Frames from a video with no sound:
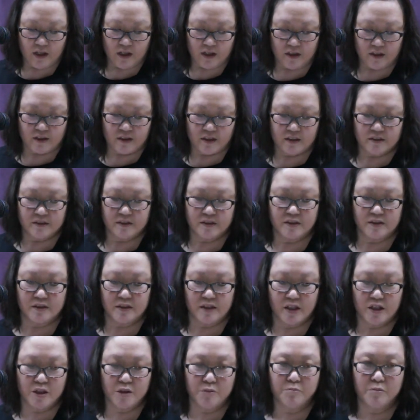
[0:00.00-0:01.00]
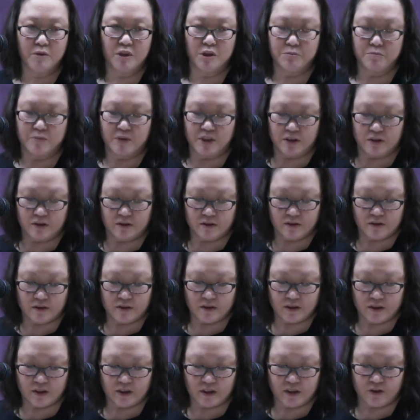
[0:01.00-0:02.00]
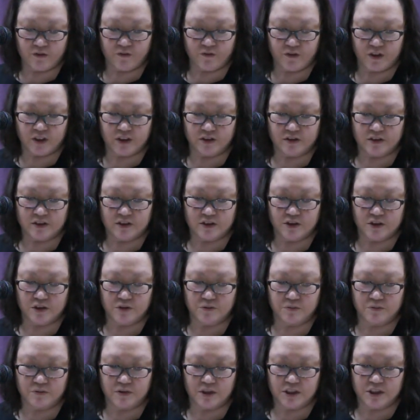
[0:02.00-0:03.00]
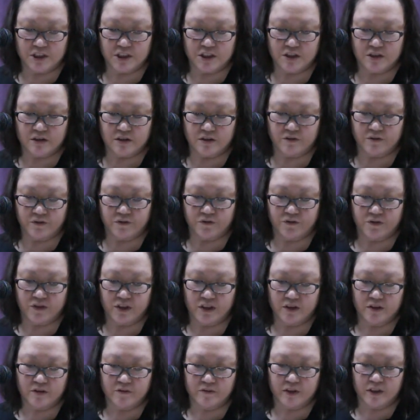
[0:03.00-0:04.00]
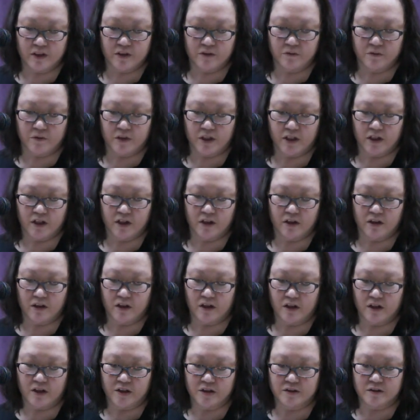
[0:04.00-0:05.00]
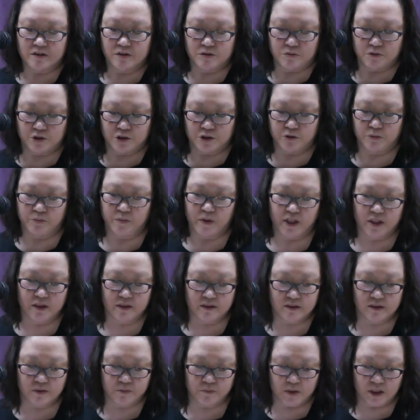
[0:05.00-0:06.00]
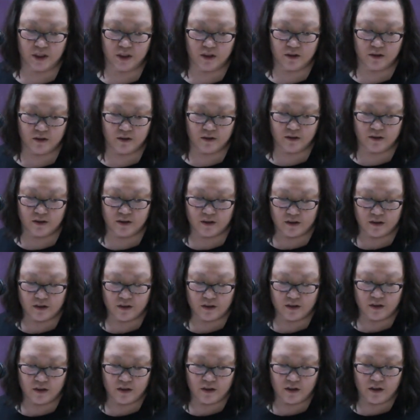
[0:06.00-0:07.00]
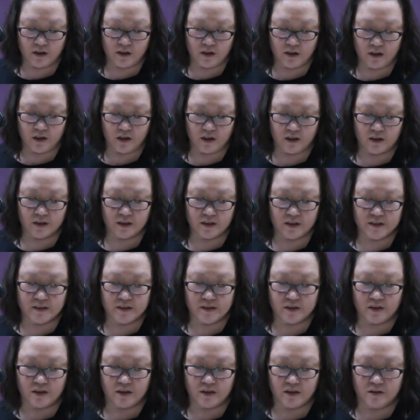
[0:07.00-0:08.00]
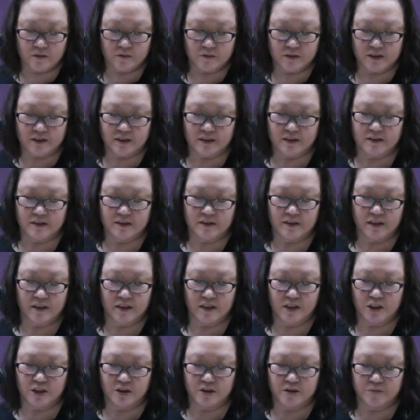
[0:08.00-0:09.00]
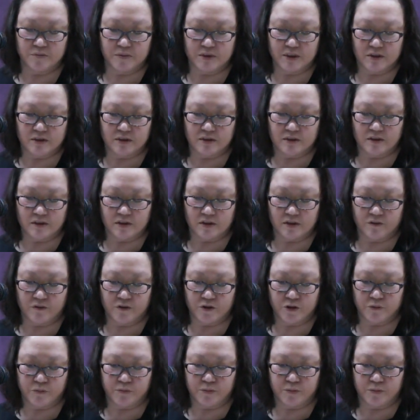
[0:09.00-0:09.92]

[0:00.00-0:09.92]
At that same moment, I felt this rush of feathery white cloth swirl past me. All I saw was a side glimpse of her